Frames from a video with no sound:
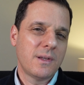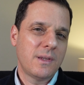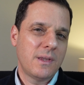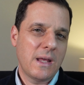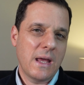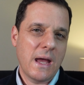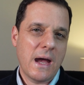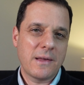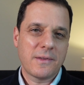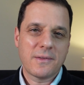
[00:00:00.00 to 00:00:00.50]

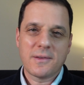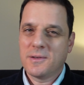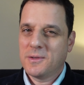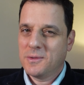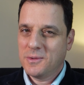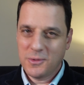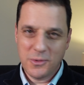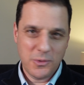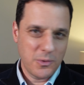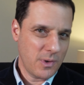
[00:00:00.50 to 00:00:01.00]
They ask,
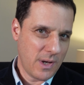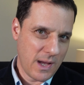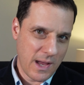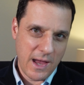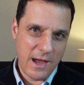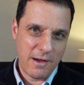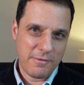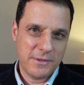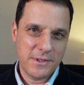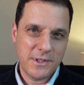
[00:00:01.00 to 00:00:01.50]
do I
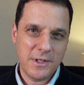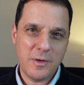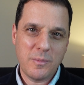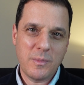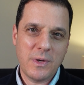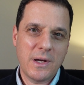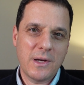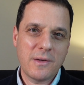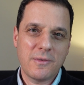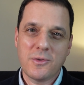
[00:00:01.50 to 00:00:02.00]
have
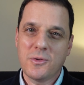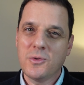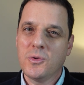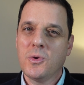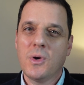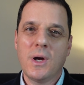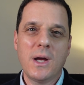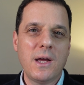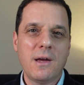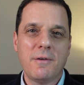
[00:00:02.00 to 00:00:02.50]
TMS?
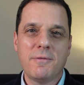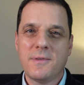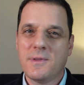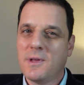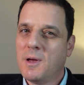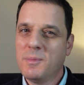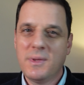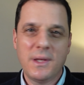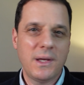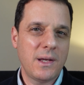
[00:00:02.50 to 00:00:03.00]
Do I have
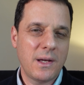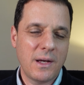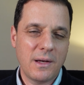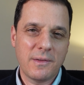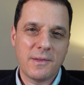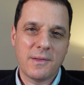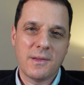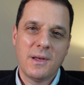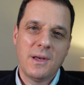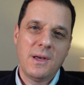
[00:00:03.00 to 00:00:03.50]
something
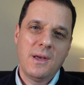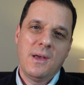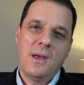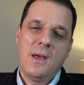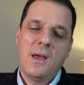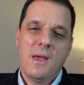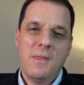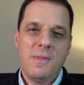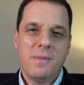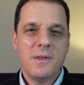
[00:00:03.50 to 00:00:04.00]
else?
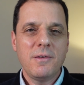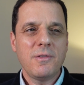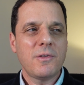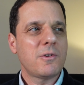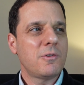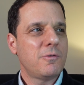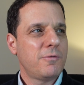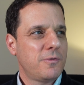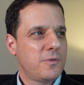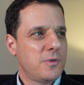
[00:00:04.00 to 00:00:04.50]
And this
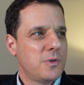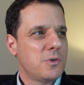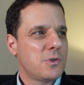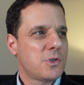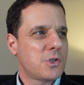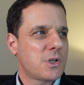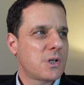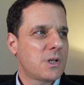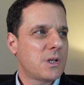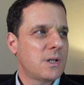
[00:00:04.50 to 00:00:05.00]

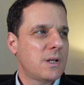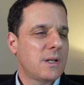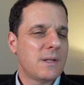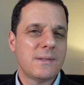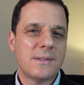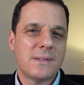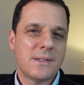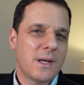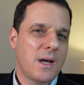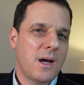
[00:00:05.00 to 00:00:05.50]
confusion
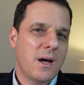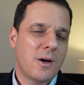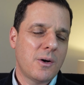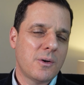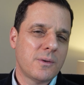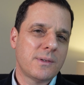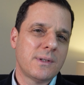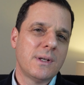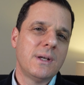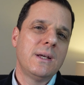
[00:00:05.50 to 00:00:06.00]
and
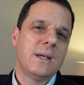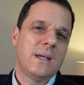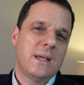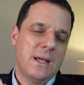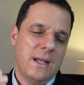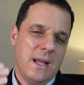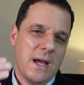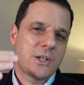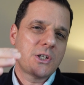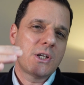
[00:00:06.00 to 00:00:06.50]
doubt
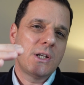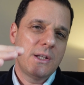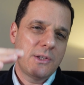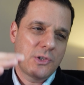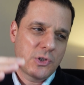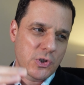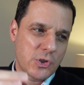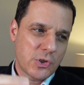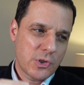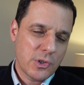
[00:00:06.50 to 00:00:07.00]
can actually
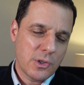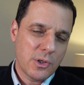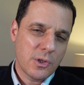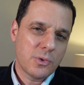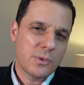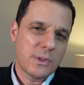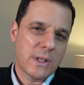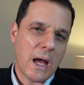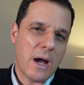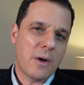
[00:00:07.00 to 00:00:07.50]

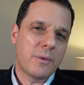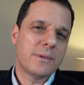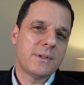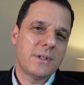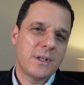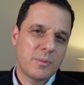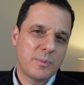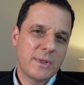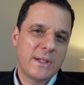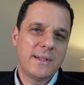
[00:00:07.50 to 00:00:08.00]
slow down
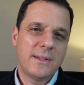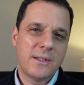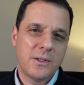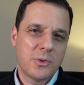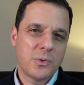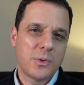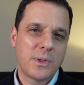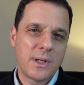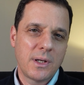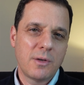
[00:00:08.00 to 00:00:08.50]
the ability
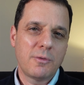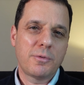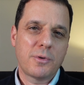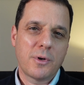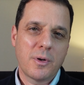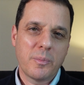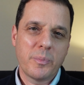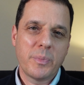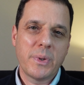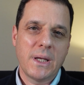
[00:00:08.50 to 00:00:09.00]
to heal
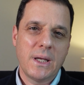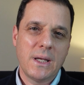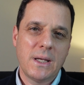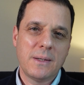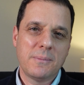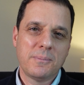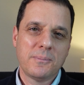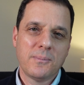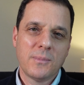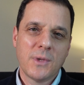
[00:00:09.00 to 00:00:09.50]
from pain.